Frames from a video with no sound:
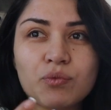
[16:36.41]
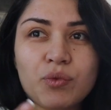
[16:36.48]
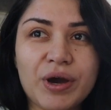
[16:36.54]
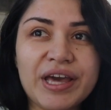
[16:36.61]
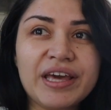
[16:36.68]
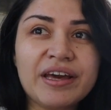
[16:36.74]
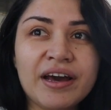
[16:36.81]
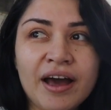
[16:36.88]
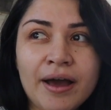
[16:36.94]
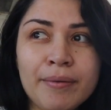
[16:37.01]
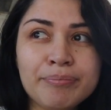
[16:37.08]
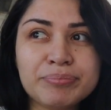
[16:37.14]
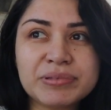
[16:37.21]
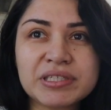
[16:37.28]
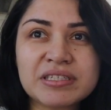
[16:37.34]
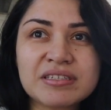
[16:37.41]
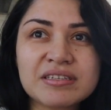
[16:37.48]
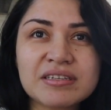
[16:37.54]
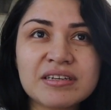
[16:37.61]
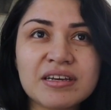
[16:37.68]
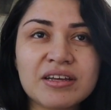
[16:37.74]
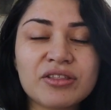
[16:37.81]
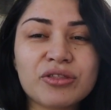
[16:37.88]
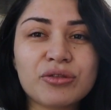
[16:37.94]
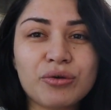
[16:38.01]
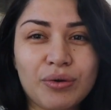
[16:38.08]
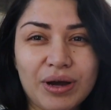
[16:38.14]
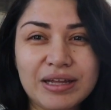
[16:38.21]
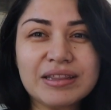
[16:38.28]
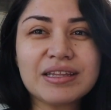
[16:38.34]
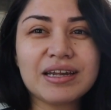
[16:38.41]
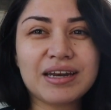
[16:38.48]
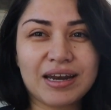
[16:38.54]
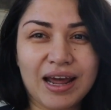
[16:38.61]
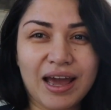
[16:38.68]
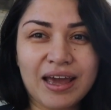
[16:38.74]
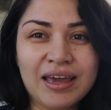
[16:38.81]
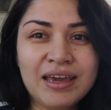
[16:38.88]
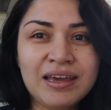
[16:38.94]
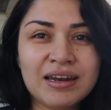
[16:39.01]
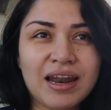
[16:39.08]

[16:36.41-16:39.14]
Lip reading: wake ups throughout the night.